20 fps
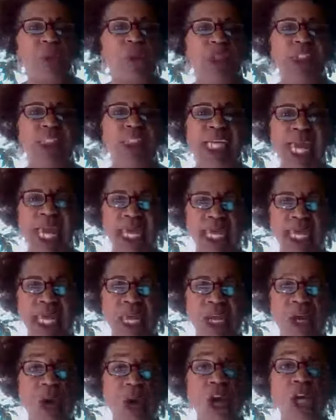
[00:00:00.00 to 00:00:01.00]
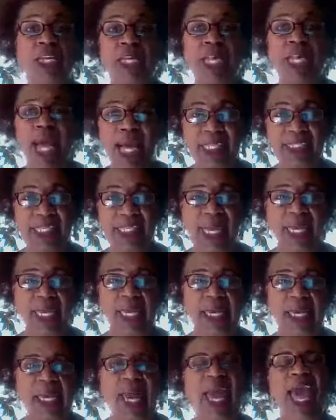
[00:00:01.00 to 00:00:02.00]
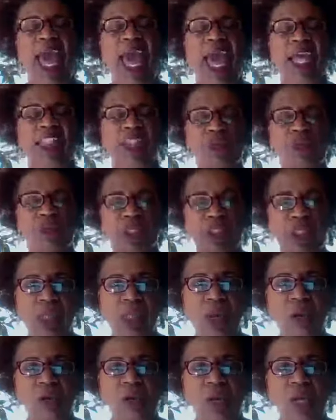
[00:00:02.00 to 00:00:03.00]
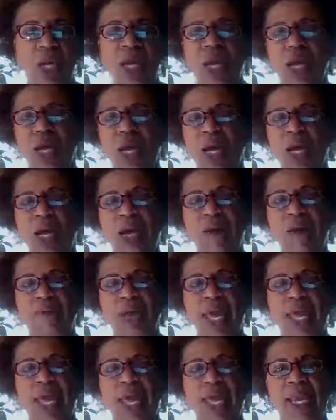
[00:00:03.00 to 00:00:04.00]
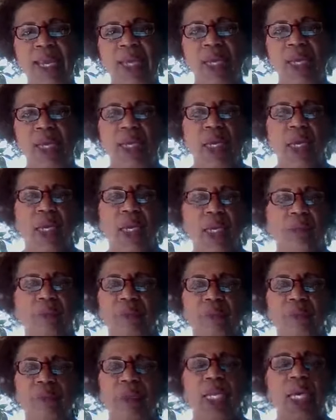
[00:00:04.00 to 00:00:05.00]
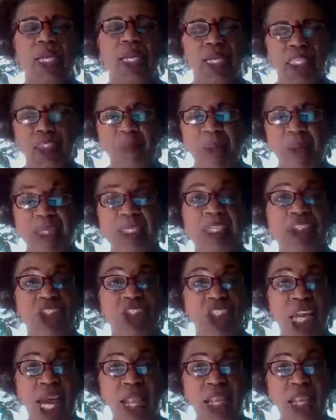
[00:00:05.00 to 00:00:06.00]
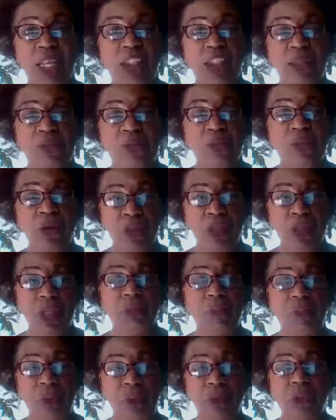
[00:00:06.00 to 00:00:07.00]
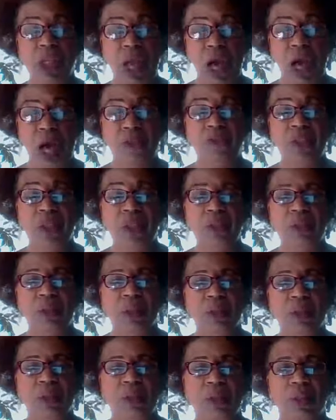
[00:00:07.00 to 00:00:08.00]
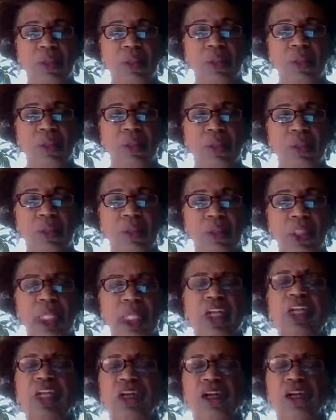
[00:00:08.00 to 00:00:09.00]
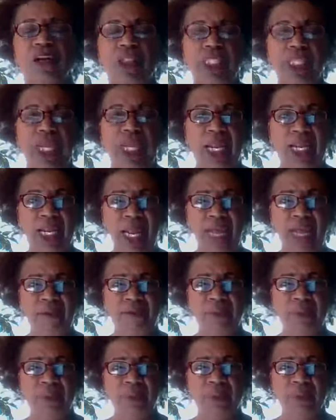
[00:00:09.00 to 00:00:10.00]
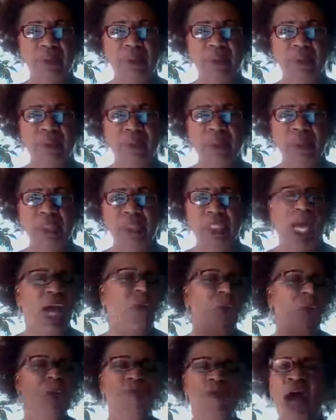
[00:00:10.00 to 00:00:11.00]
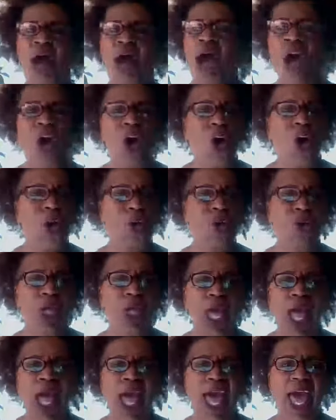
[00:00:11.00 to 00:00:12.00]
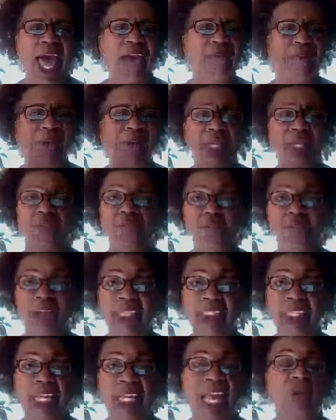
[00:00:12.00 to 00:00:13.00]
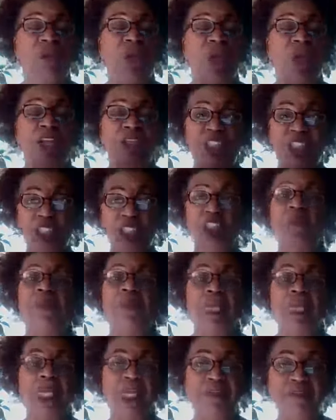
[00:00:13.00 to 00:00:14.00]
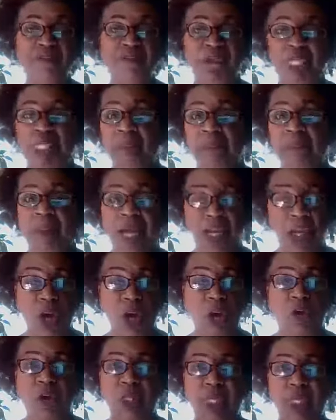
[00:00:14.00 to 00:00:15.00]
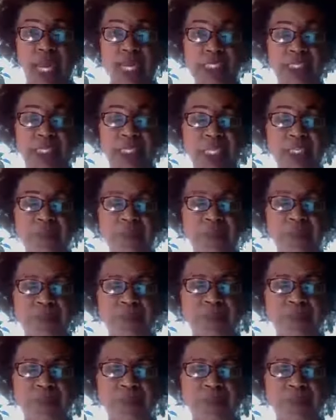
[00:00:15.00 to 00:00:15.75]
we're taking or not taking as a result of a unexpected challenge most often that occurs in our life. Now, we've all have been affected and we are still being affected by COVID-19,